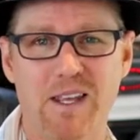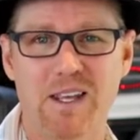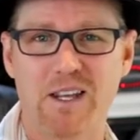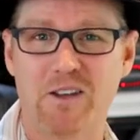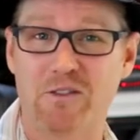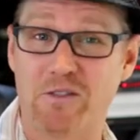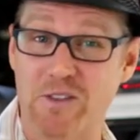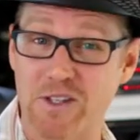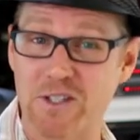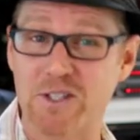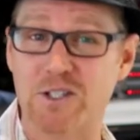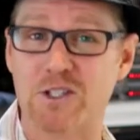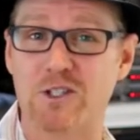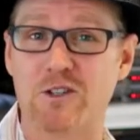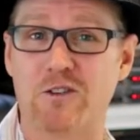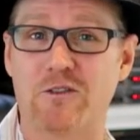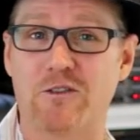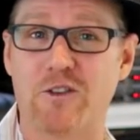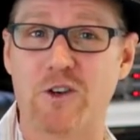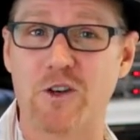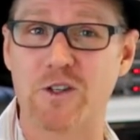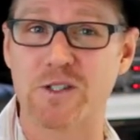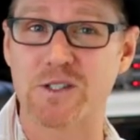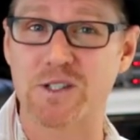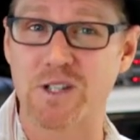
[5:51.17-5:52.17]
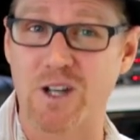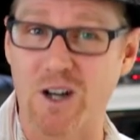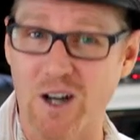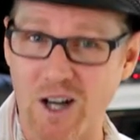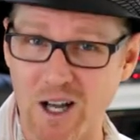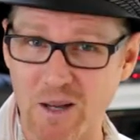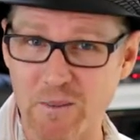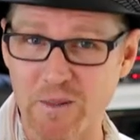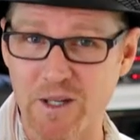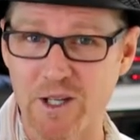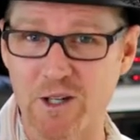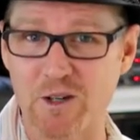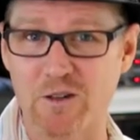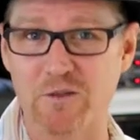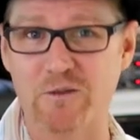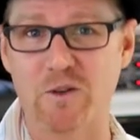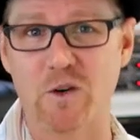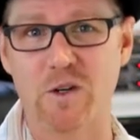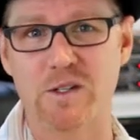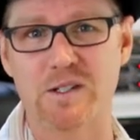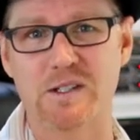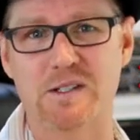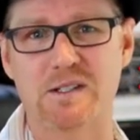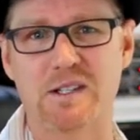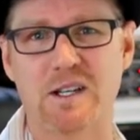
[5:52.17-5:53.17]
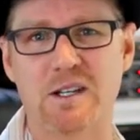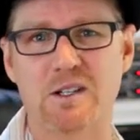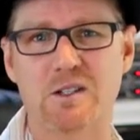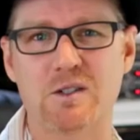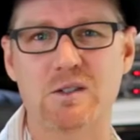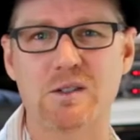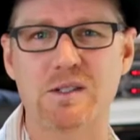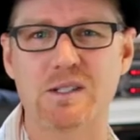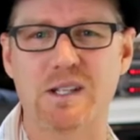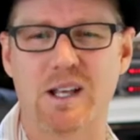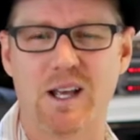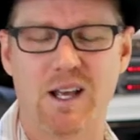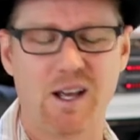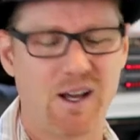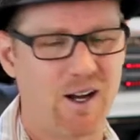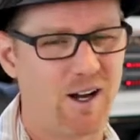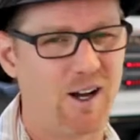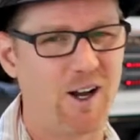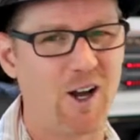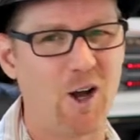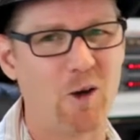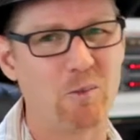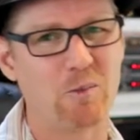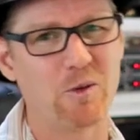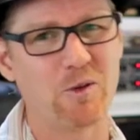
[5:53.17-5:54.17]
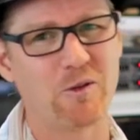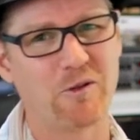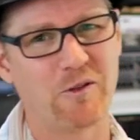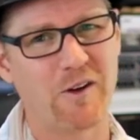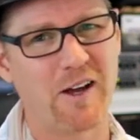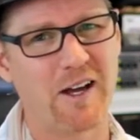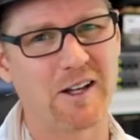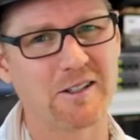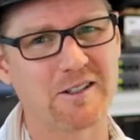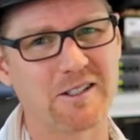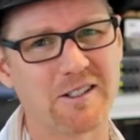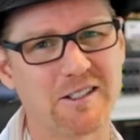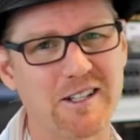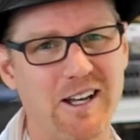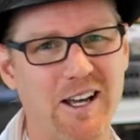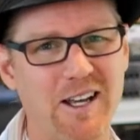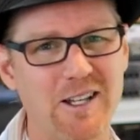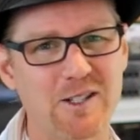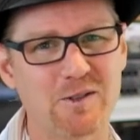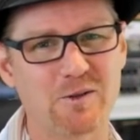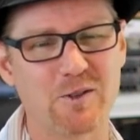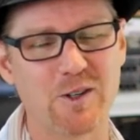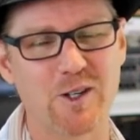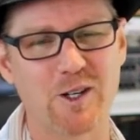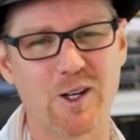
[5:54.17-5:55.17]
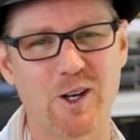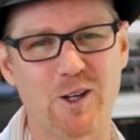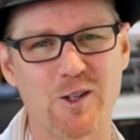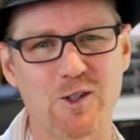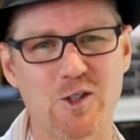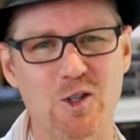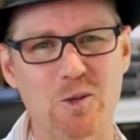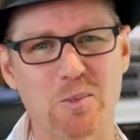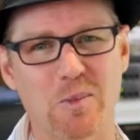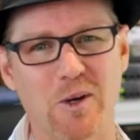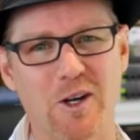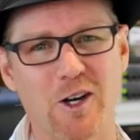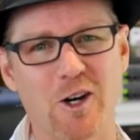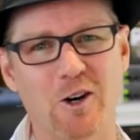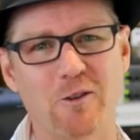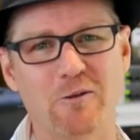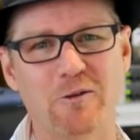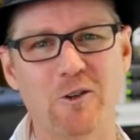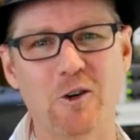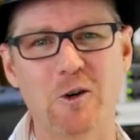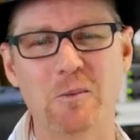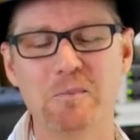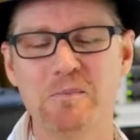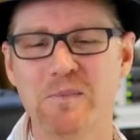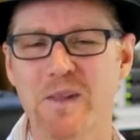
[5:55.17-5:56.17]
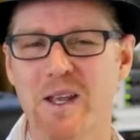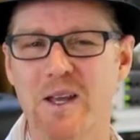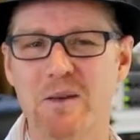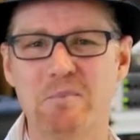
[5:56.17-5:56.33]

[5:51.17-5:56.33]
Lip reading: If this is your first time here at Voice Essentials, I hope you found today's video super helpful.